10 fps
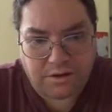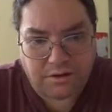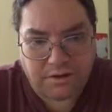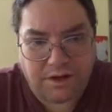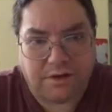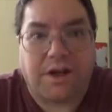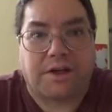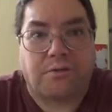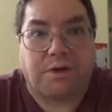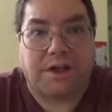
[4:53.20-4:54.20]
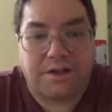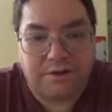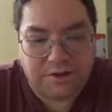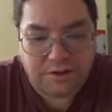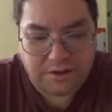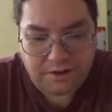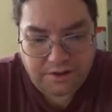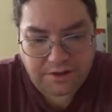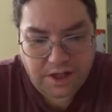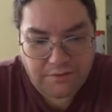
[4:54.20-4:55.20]
yeah, I can wait. I need
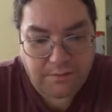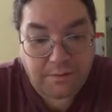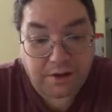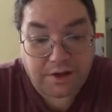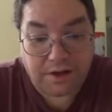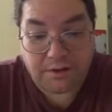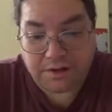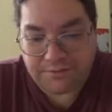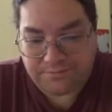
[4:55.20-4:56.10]
to save up my money anyway.